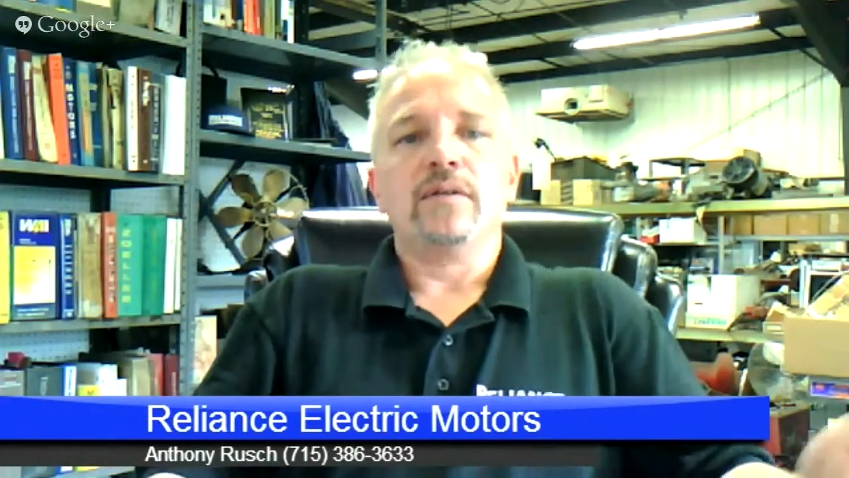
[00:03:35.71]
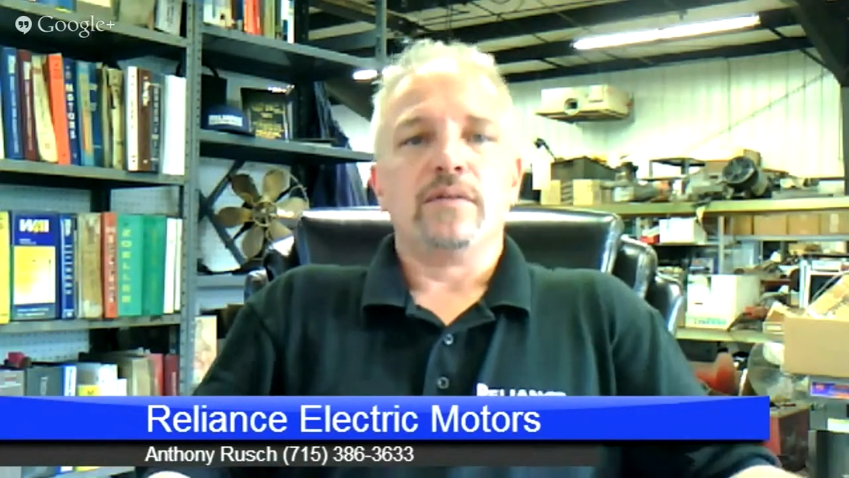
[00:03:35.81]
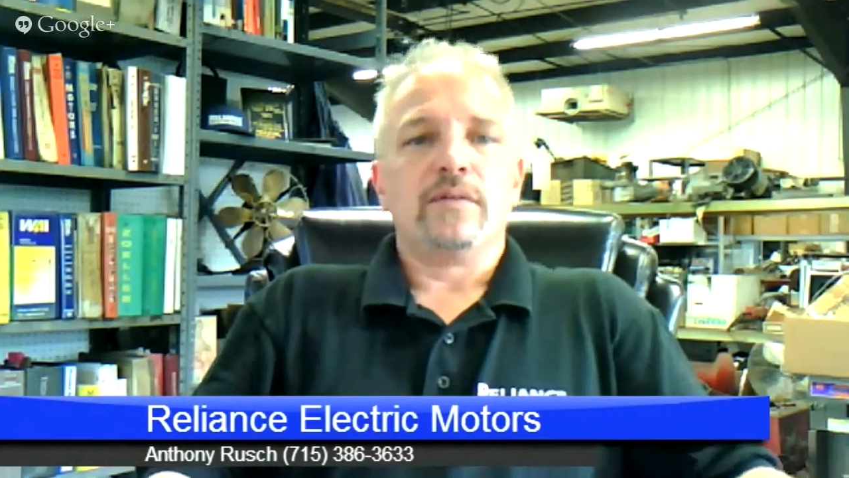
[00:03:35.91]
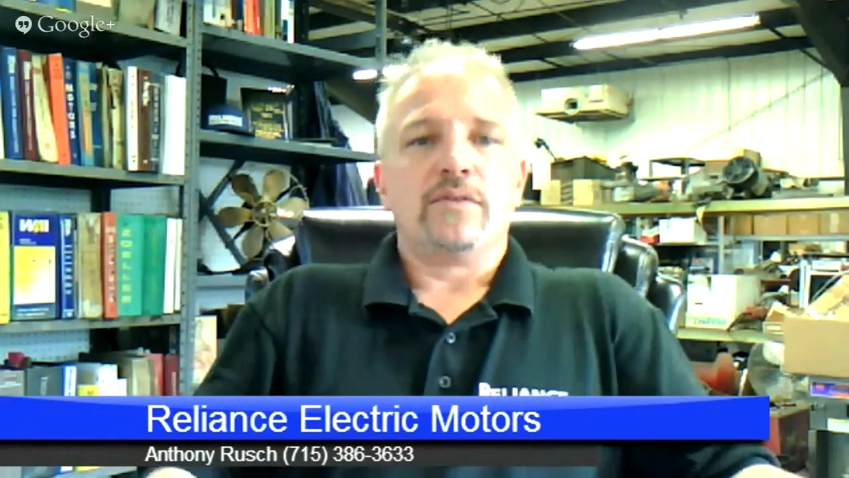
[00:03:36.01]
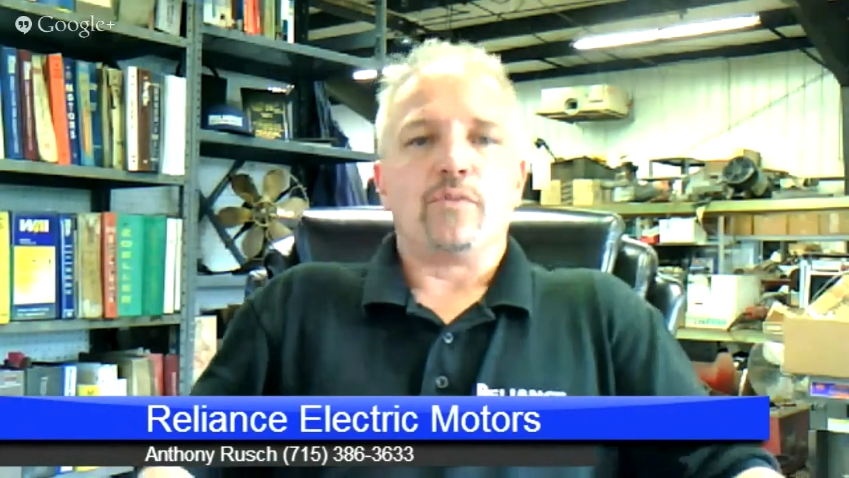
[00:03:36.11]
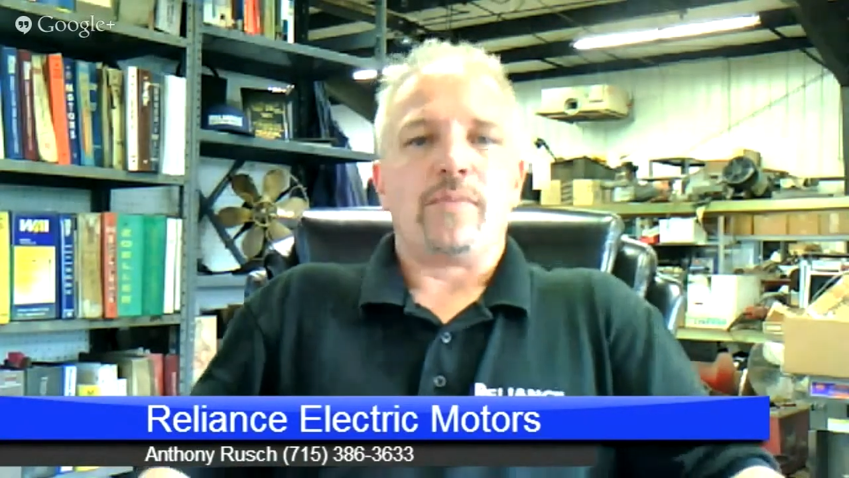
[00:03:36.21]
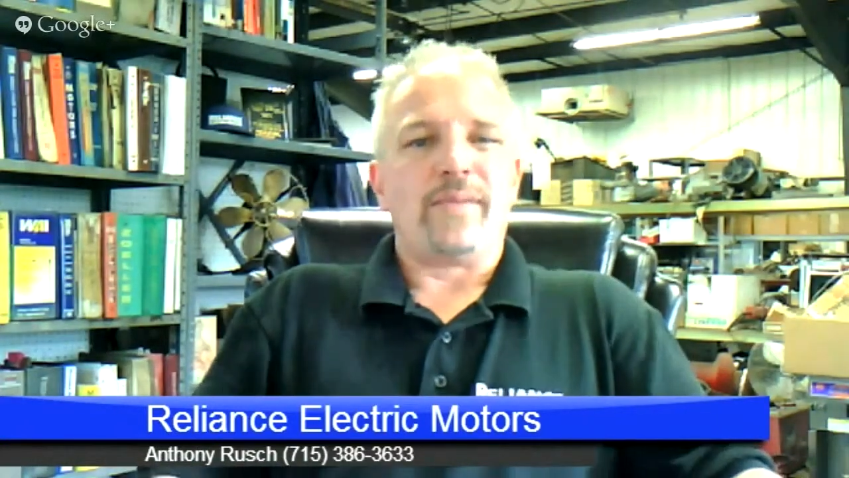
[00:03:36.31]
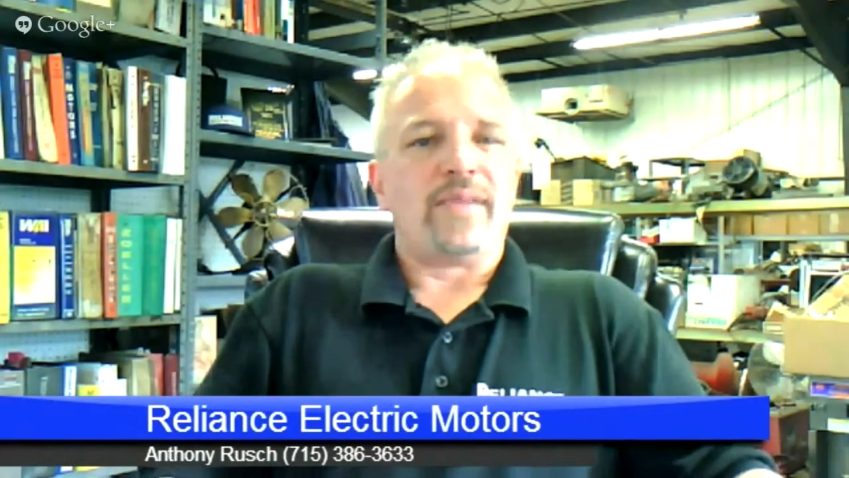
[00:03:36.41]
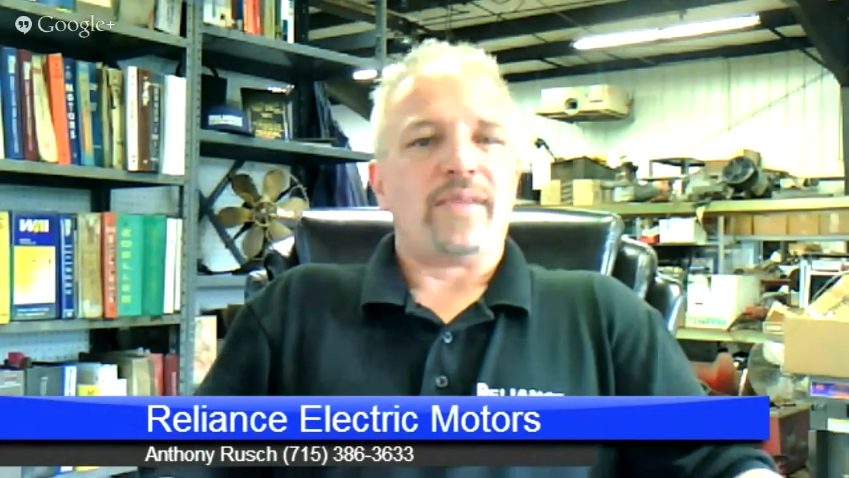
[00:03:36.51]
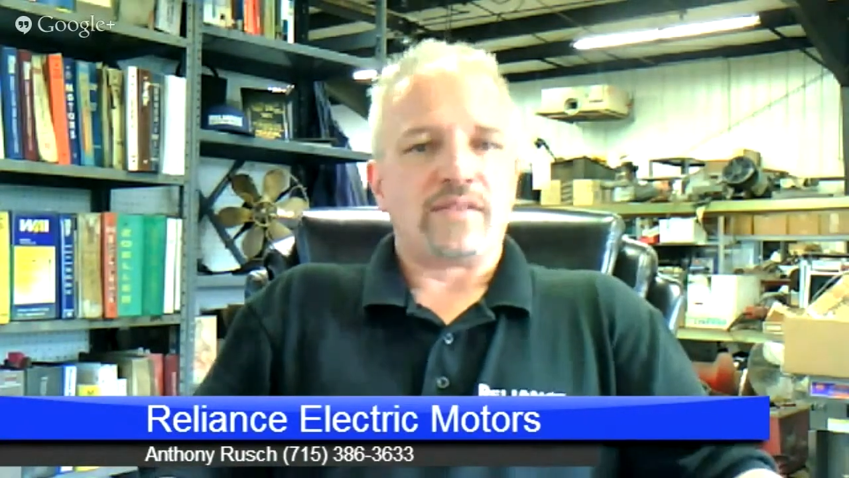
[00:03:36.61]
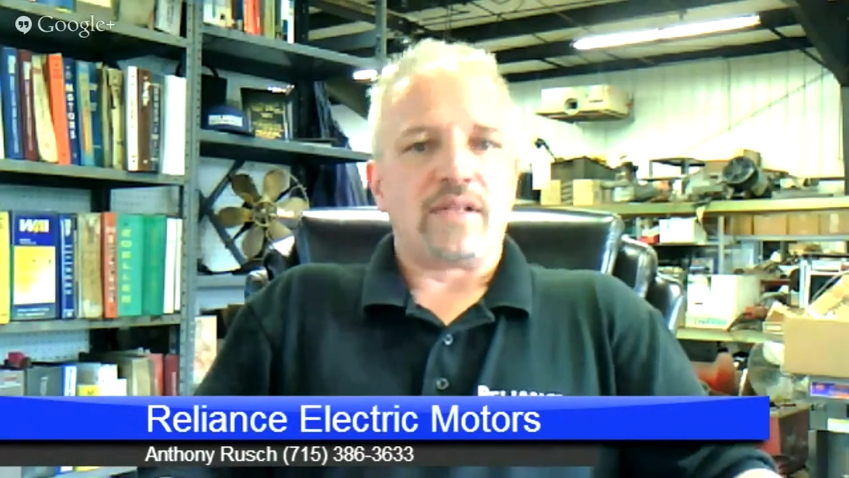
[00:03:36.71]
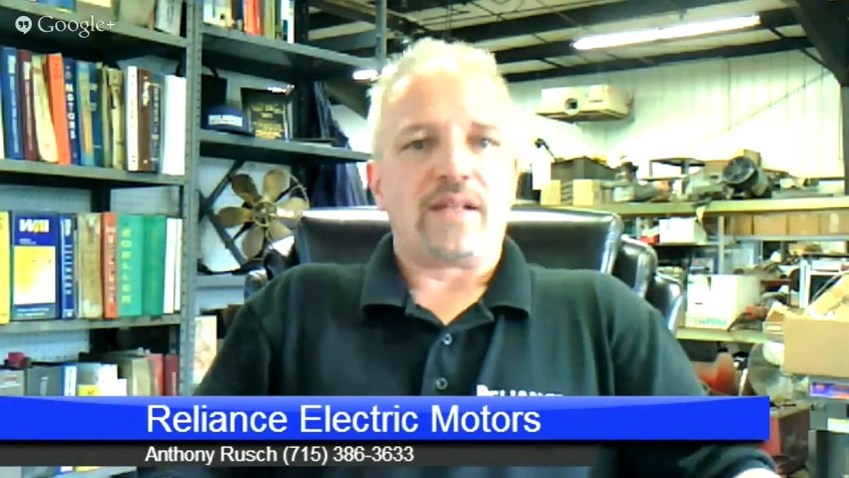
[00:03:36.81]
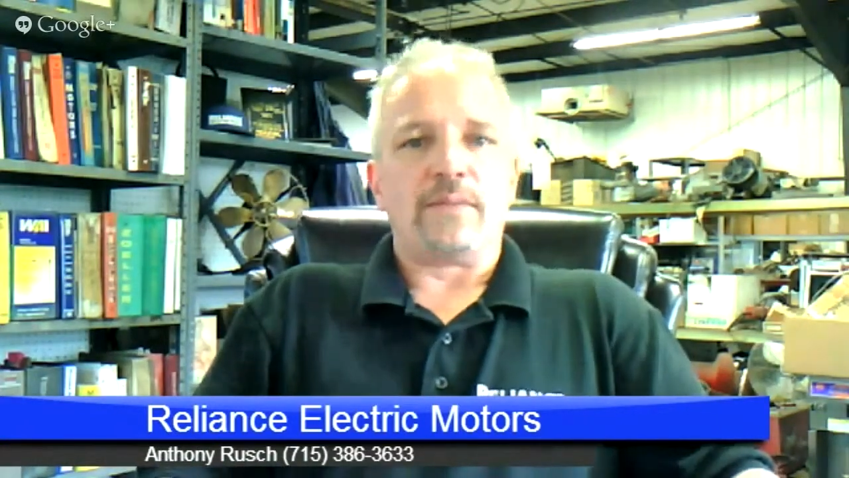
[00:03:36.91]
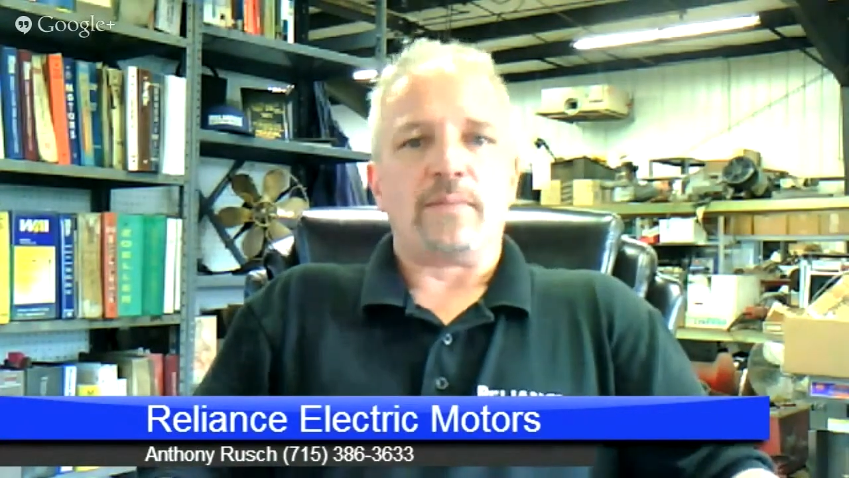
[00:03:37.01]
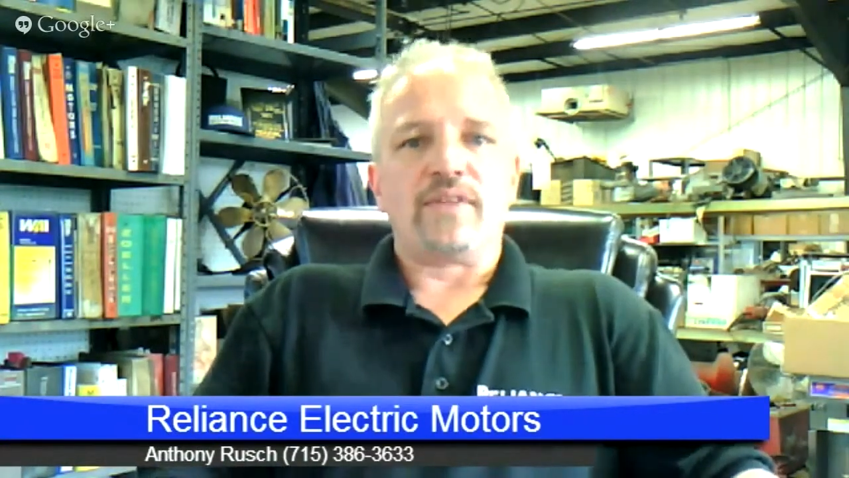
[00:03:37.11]
so maybe that's
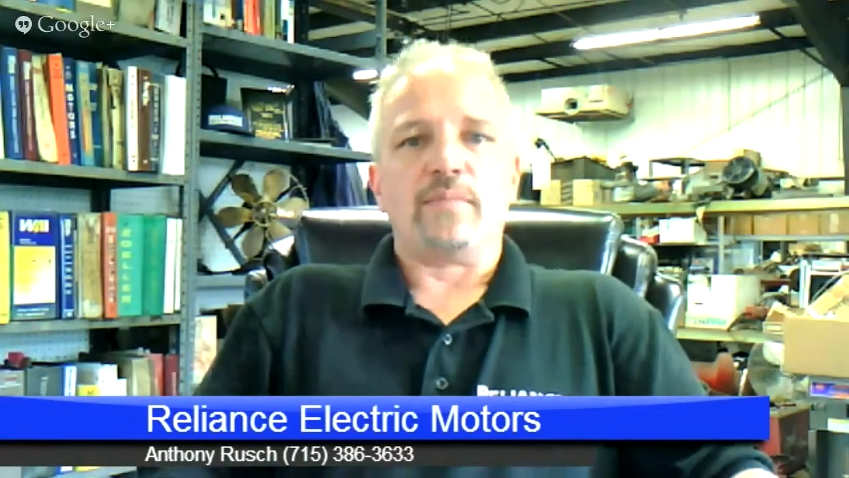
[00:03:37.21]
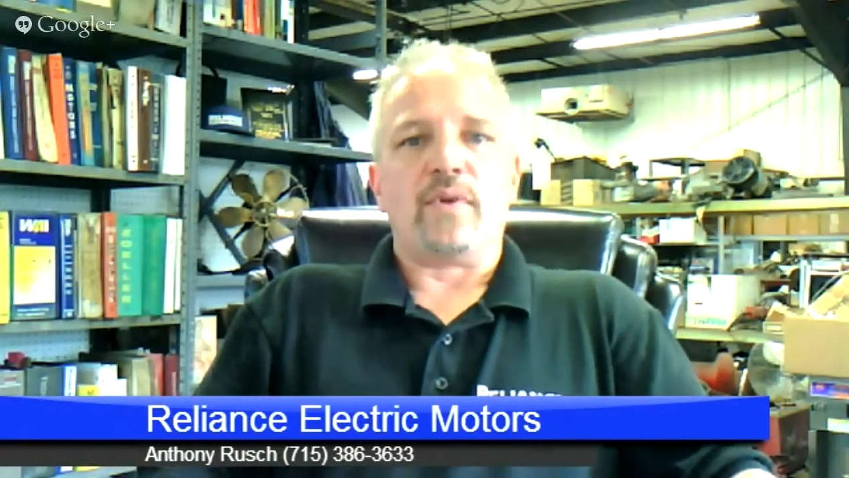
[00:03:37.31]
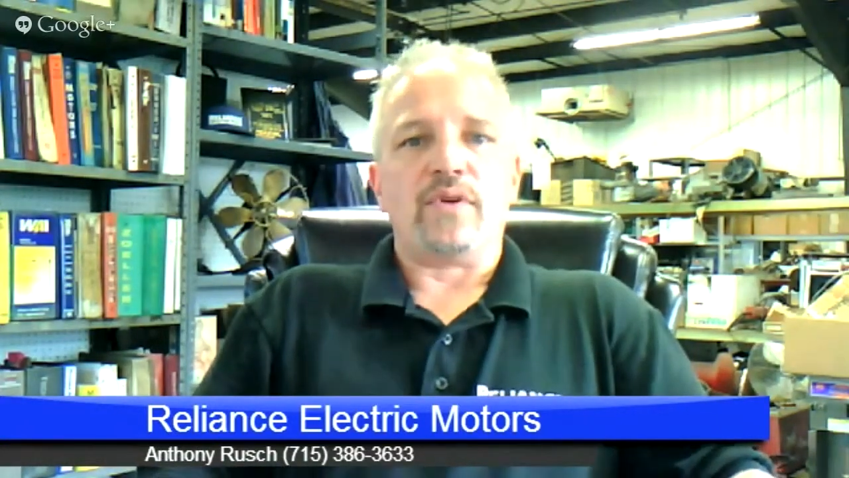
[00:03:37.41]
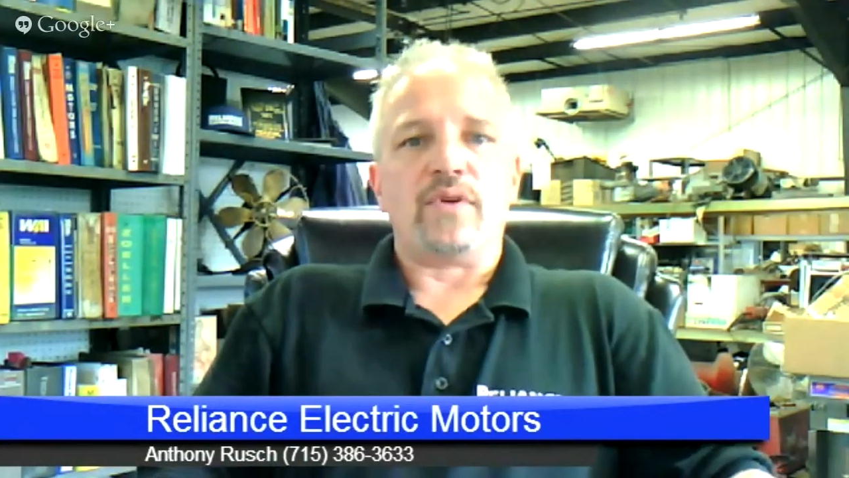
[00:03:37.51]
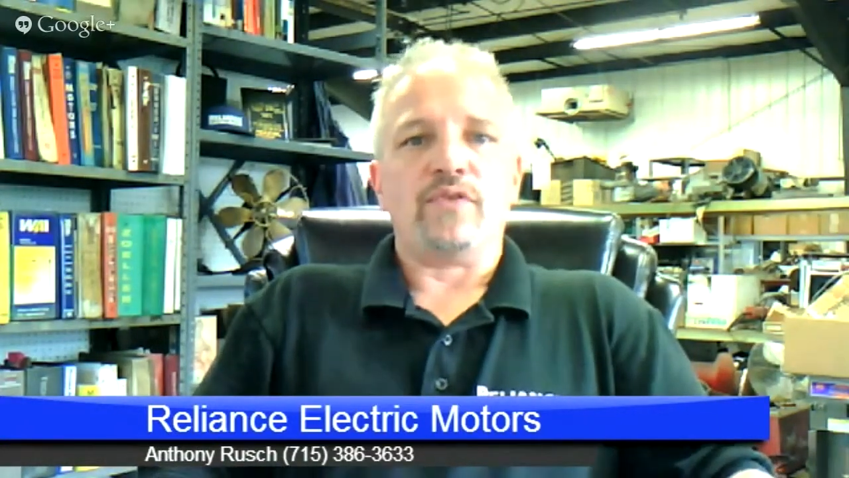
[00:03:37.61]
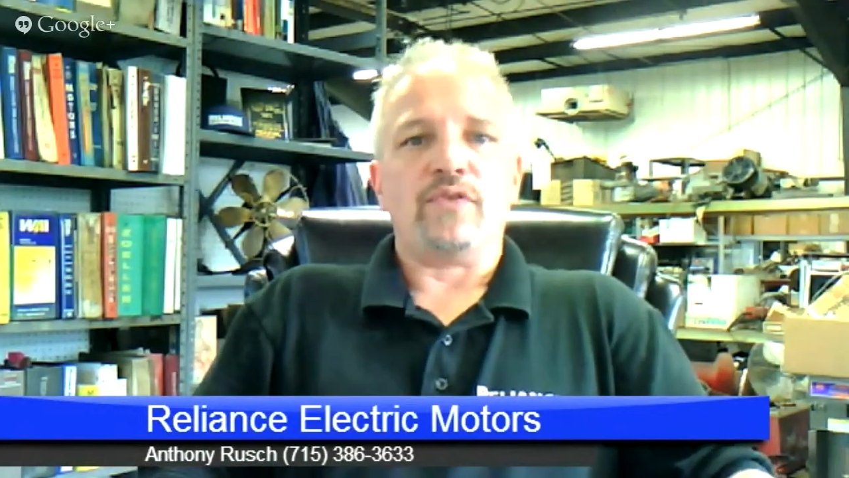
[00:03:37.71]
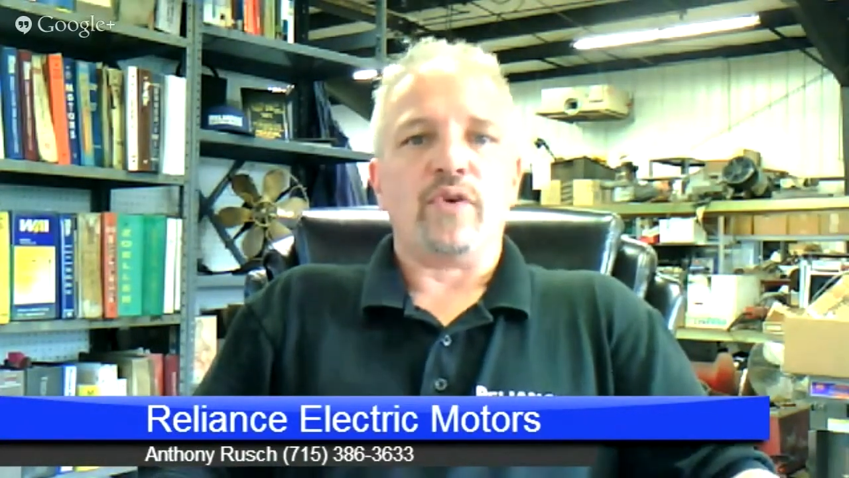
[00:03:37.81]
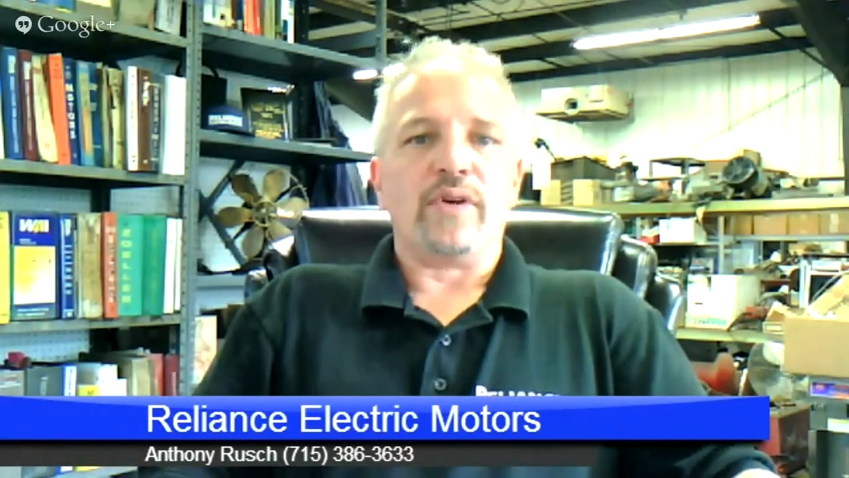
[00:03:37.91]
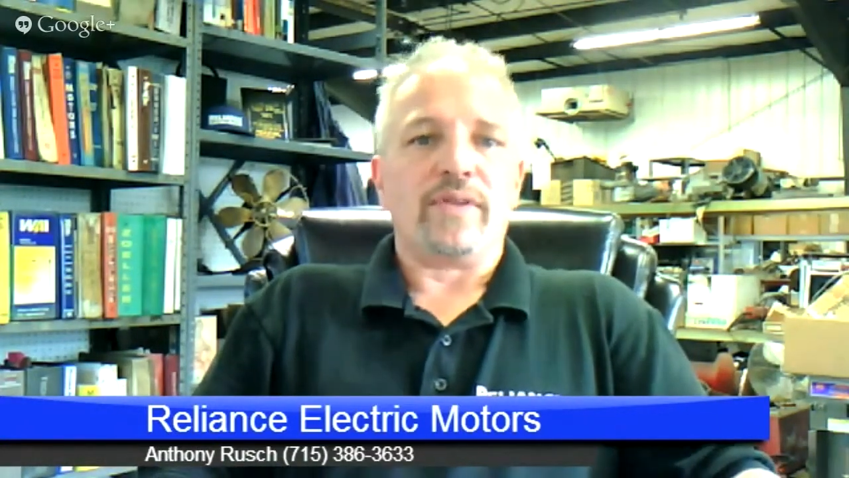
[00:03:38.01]
not the best motor for it,